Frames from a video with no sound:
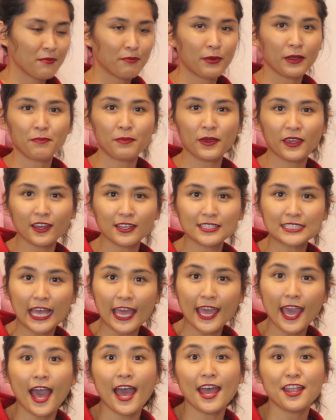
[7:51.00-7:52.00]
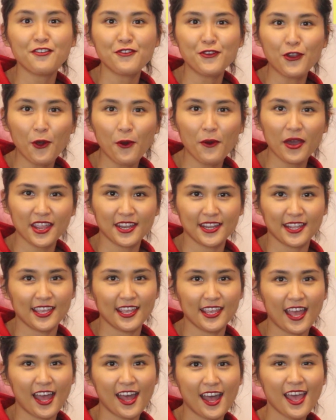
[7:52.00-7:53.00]
But because I had no
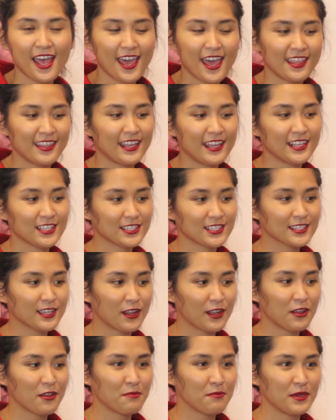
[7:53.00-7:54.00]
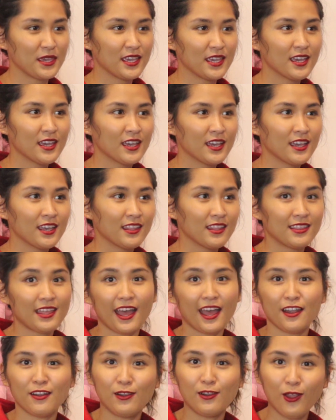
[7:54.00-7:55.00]
idea that it's gonna be
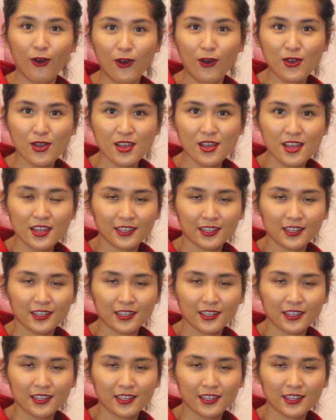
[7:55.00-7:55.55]
that long,